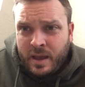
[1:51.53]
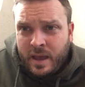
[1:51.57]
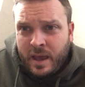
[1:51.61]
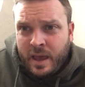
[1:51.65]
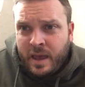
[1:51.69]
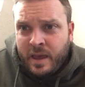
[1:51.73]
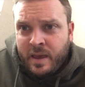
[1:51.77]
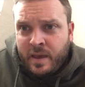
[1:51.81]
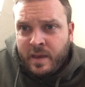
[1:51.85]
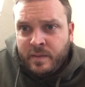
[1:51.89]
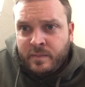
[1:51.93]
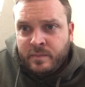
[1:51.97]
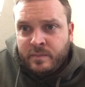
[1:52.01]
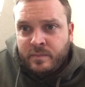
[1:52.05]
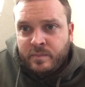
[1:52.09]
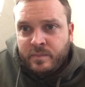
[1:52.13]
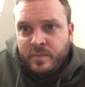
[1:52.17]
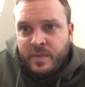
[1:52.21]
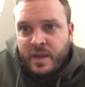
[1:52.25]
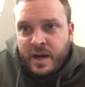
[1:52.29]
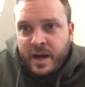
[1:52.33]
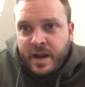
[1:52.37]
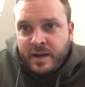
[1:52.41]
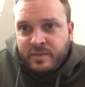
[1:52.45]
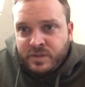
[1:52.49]
and
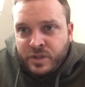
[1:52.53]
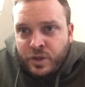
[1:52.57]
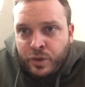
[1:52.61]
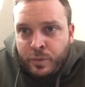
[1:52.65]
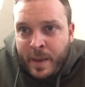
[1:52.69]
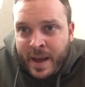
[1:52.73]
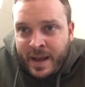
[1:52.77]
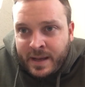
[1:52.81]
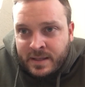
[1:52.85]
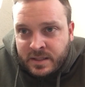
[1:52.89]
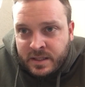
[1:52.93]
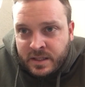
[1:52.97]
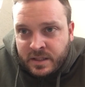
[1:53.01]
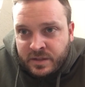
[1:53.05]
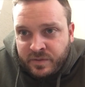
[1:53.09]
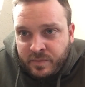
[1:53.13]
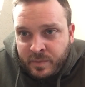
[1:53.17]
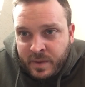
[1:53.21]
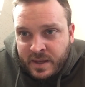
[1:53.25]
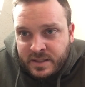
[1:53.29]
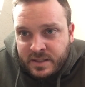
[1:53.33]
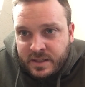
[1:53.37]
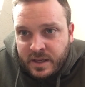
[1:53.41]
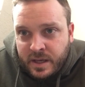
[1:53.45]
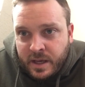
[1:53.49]
then I have 2 magazines for
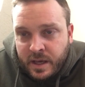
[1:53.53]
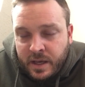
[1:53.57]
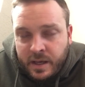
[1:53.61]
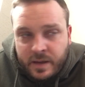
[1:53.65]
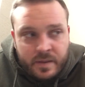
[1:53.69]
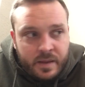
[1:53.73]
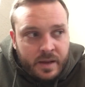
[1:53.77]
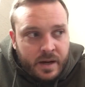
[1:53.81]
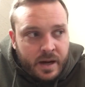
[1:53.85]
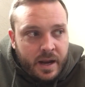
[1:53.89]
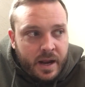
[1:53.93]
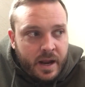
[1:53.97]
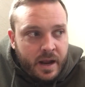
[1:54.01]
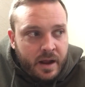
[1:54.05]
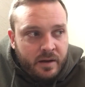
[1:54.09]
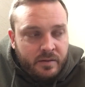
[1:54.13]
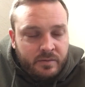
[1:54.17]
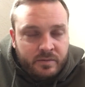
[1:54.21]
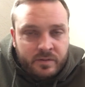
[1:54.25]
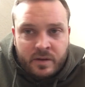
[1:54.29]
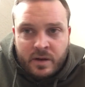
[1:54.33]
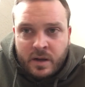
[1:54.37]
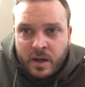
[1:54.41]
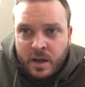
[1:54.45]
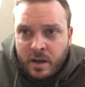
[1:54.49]
my SIG, and then I
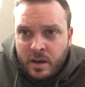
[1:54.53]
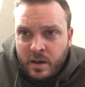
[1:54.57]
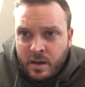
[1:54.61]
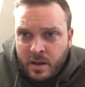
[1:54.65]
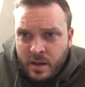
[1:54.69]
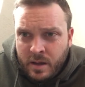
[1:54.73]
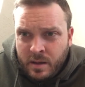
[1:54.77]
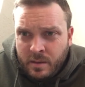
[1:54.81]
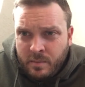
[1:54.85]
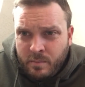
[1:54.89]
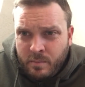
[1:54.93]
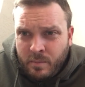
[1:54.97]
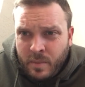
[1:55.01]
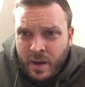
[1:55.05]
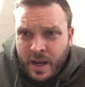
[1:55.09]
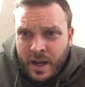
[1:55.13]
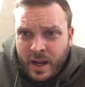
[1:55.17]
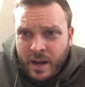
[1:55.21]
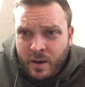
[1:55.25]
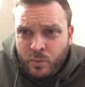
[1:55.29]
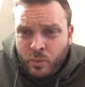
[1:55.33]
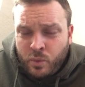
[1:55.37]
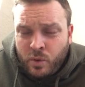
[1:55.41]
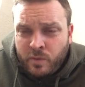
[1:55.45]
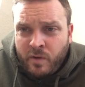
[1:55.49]
have
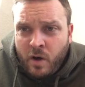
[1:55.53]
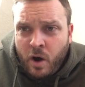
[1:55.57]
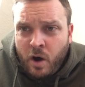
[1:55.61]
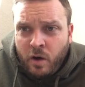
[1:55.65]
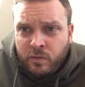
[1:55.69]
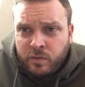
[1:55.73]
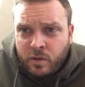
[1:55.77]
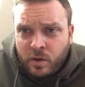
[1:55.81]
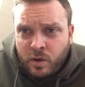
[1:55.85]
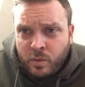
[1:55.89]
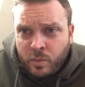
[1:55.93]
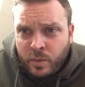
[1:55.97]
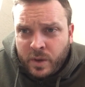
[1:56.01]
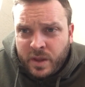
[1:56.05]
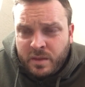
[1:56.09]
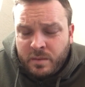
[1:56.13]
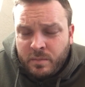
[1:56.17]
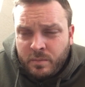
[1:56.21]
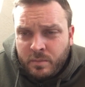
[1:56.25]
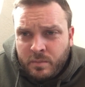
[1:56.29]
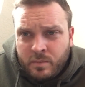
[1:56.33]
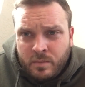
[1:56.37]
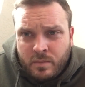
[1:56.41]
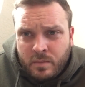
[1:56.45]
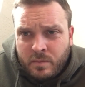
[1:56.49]
my revolver with
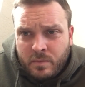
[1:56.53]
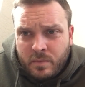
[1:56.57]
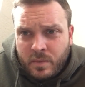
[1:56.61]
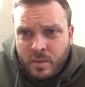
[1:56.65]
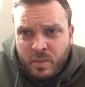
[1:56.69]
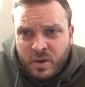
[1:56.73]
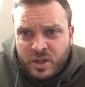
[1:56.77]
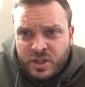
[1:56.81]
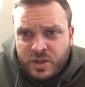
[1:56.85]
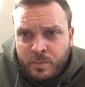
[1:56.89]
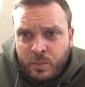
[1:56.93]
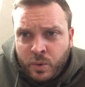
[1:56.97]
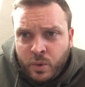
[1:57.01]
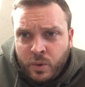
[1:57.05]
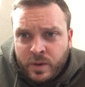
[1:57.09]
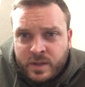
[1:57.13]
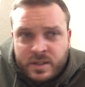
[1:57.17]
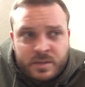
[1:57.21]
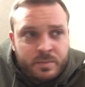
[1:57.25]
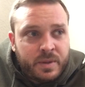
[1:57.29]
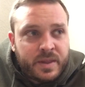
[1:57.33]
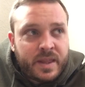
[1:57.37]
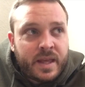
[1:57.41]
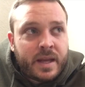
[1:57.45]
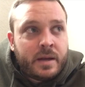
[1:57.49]
a bunch of
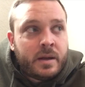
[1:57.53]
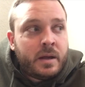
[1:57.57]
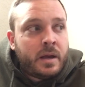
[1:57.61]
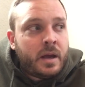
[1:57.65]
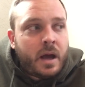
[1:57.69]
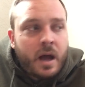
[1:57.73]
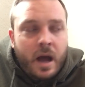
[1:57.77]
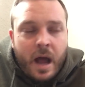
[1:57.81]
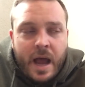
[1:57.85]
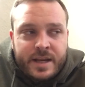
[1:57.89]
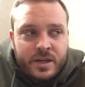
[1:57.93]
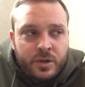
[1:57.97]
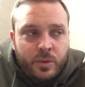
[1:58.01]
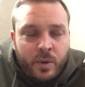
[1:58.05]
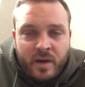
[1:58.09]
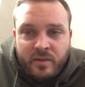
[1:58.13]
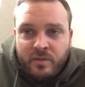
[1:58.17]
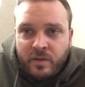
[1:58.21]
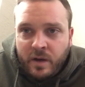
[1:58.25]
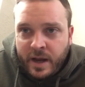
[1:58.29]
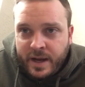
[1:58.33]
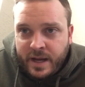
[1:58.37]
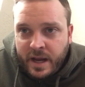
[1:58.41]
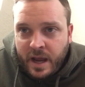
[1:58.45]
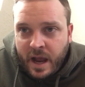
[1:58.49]
bullets. But then I
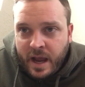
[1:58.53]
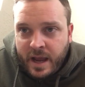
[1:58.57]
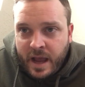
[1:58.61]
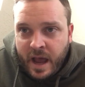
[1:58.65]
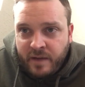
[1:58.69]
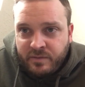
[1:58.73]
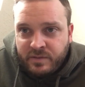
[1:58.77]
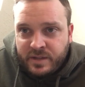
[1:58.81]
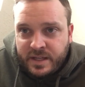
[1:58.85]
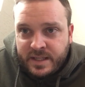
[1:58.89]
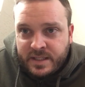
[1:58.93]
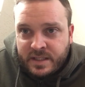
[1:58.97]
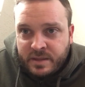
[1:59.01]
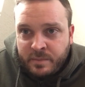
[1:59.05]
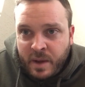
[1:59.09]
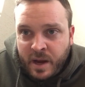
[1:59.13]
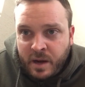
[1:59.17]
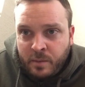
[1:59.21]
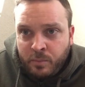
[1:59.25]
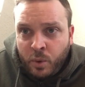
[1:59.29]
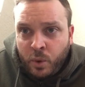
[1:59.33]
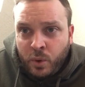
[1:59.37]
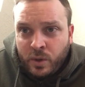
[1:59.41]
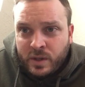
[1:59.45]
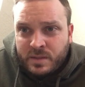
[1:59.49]
have a decent amount
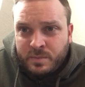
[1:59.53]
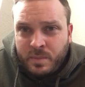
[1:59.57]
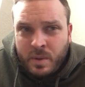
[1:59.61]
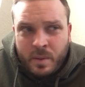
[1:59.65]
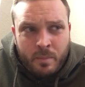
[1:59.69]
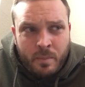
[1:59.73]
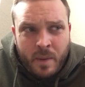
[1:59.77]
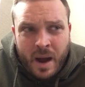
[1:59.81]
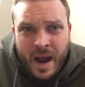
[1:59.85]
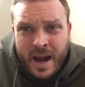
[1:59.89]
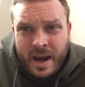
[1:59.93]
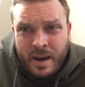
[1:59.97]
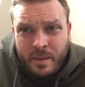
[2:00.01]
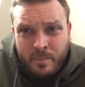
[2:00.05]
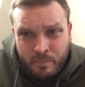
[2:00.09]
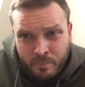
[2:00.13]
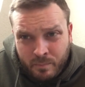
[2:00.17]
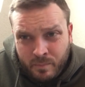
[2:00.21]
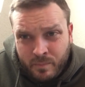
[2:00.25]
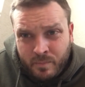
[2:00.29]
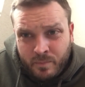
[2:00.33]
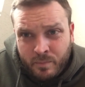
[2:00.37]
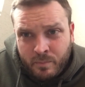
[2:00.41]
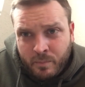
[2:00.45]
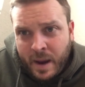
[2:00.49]
of bullets, but my
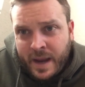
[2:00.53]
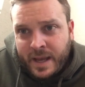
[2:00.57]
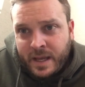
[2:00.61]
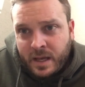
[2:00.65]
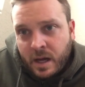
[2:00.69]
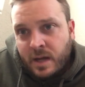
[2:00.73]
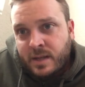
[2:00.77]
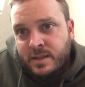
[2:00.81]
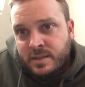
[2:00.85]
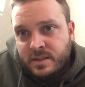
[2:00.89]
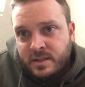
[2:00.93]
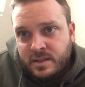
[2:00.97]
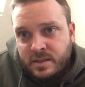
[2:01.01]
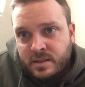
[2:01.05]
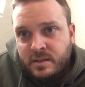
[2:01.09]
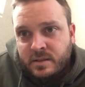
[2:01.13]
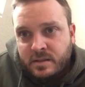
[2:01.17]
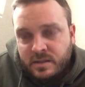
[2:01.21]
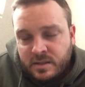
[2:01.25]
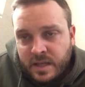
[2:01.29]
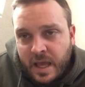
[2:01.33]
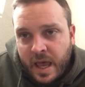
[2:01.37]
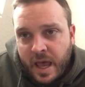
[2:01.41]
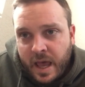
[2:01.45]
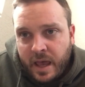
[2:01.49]
guns
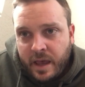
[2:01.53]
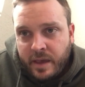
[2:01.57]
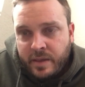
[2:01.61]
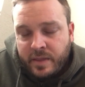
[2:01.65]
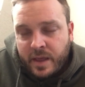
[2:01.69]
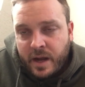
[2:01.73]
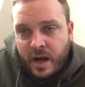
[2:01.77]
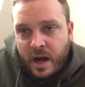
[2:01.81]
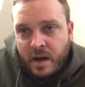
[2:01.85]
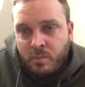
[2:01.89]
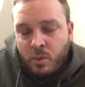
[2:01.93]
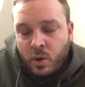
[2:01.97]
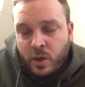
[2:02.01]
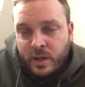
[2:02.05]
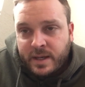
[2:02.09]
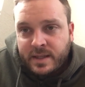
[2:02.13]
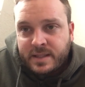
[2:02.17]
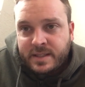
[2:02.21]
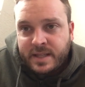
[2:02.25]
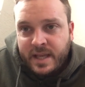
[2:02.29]
say that I'm on a